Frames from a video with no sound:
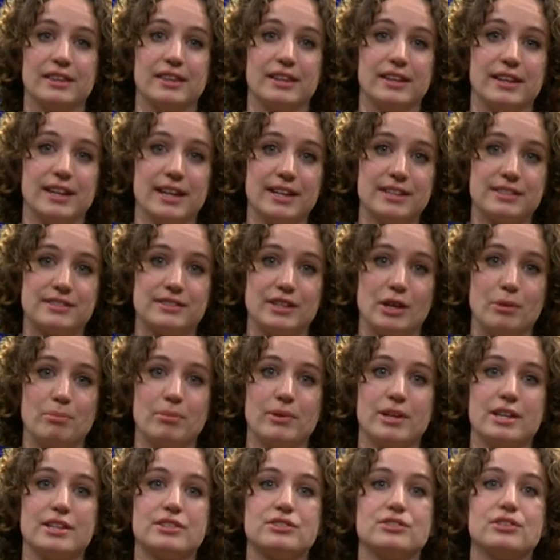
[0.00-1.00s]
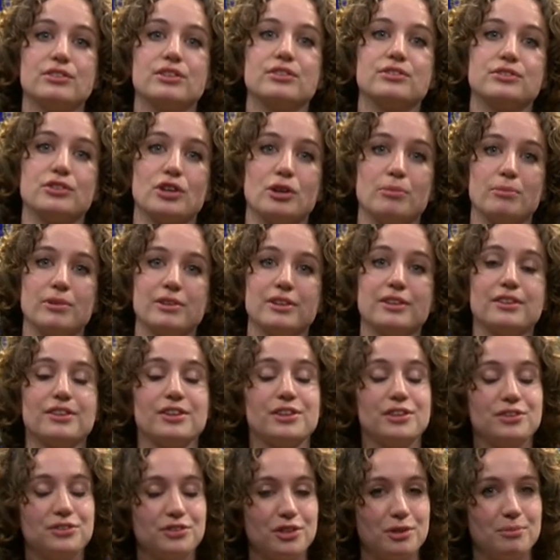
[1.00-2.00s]
The next step is to determine
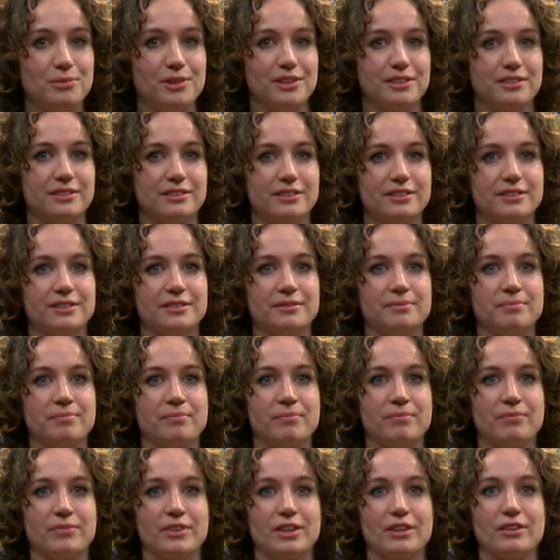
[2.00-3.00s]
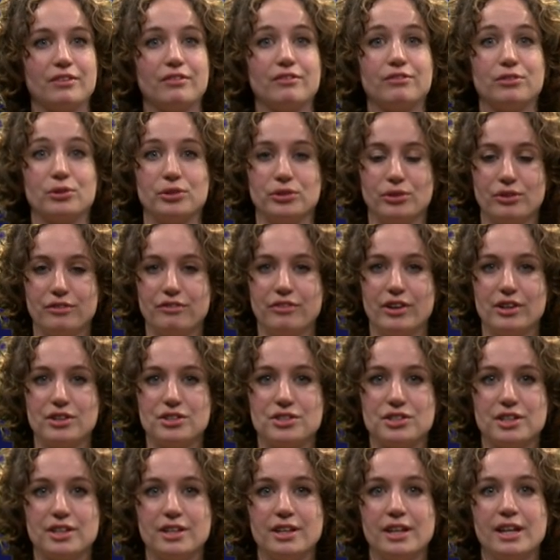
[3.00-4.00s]
the determinant. For your
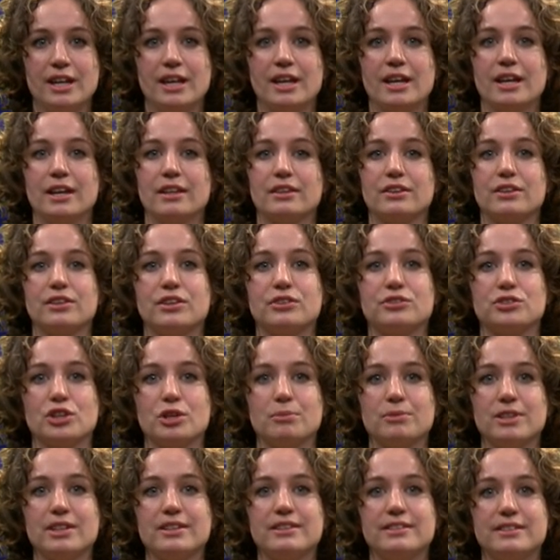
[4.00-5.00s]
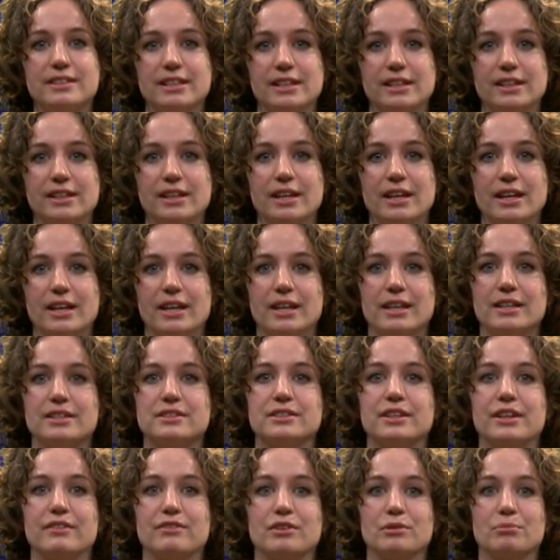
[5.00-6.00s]
function, the determinant d
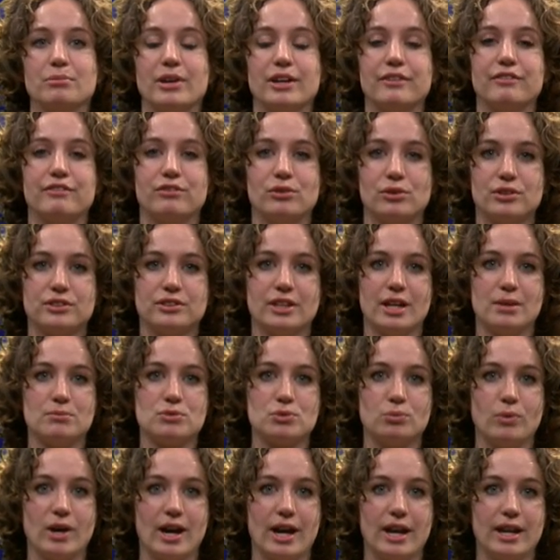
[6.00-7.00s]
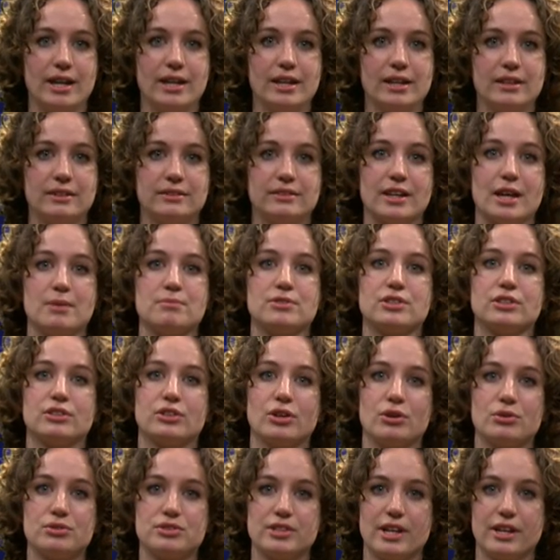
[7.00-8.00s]
is given by 4 times y times the
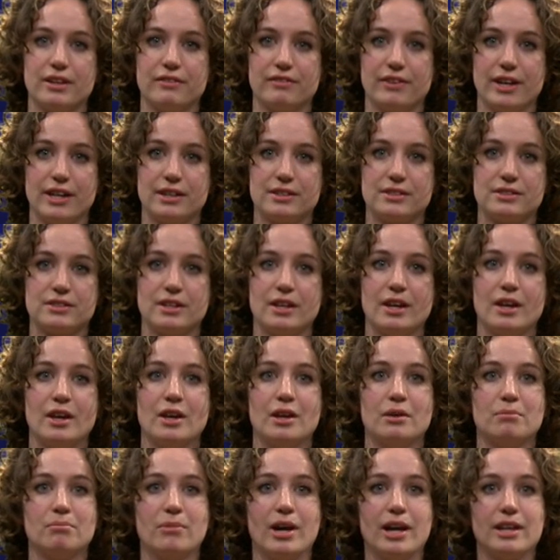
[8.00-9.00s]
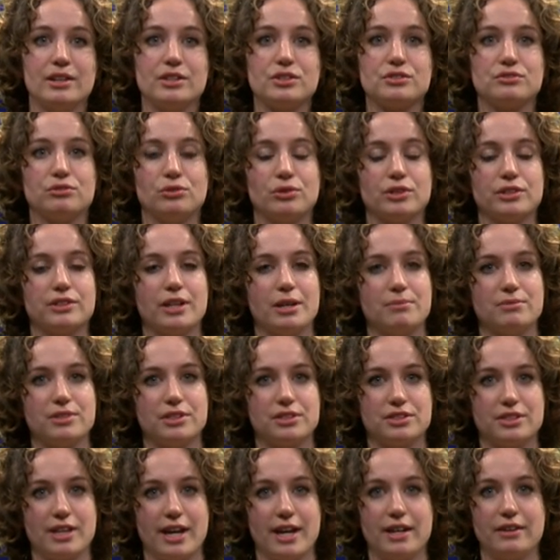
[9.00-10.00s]
cosine of x minus 4 times
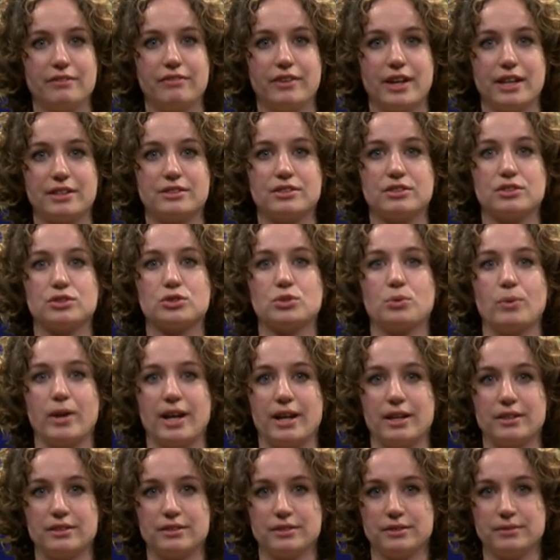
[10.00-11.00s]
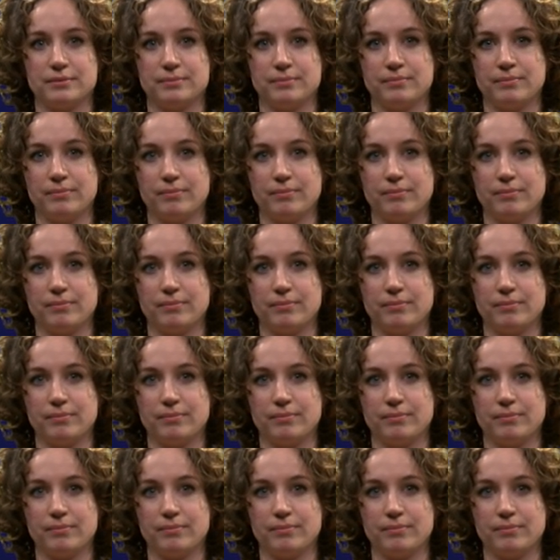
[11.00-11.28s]
the sine of x squared.